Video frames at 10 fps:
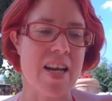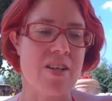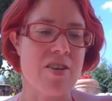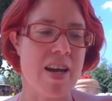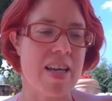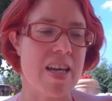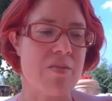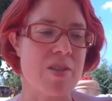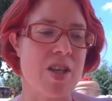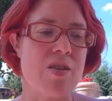and I drank
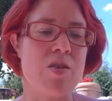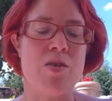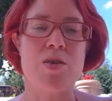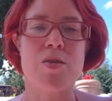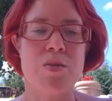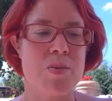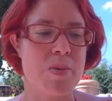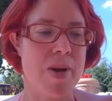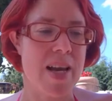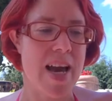in what I thought would be
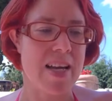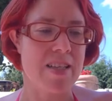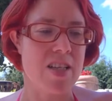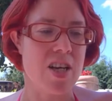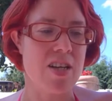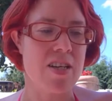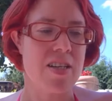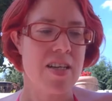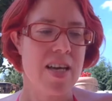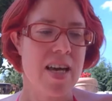my last look
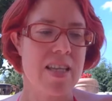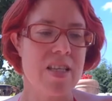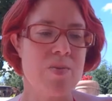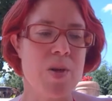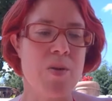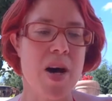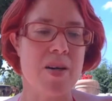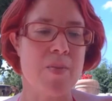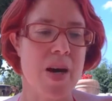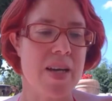at this
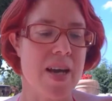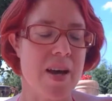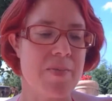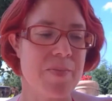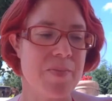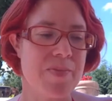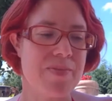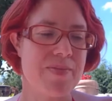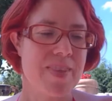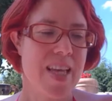blue-eyed biker.
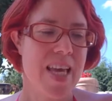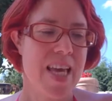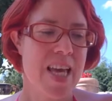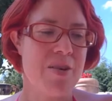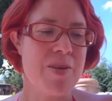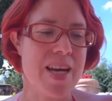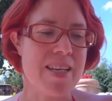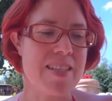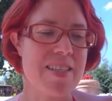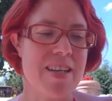He
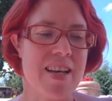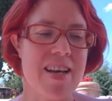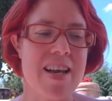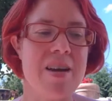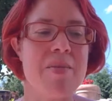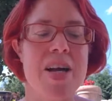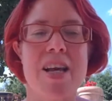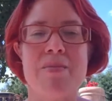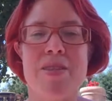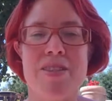winked and I licked my
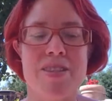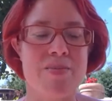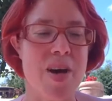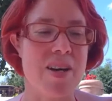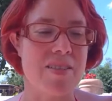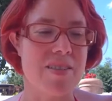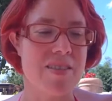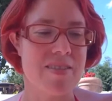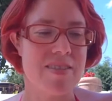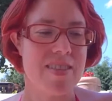lips and smiled.
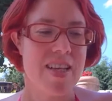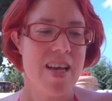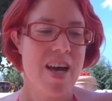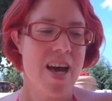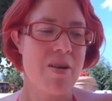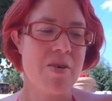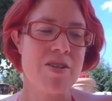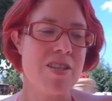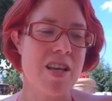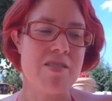I
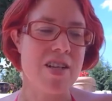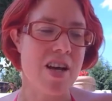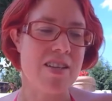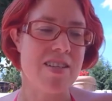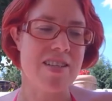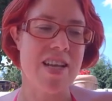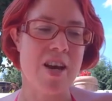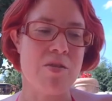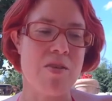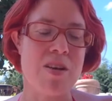wanted those lights to
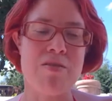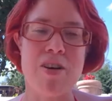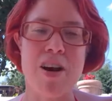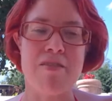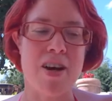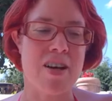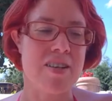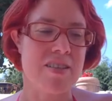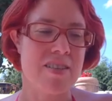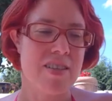stay on red forever,
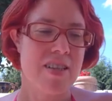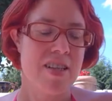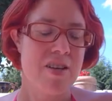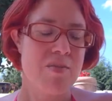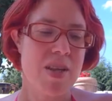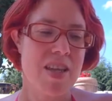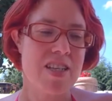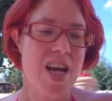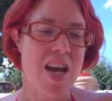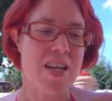but they
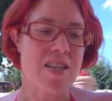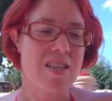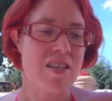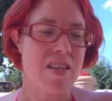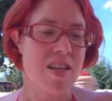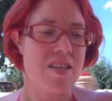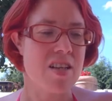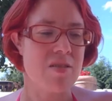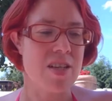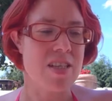changed and I
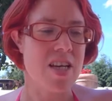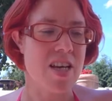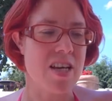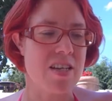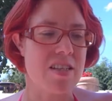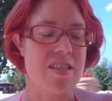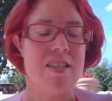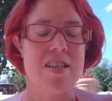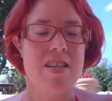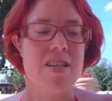slowly turned,
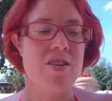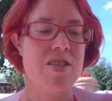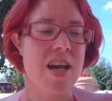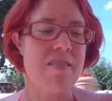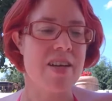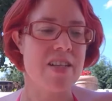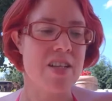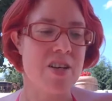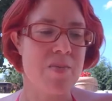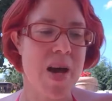not daring
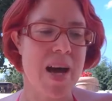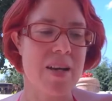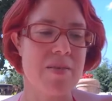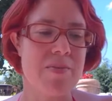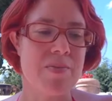to look back.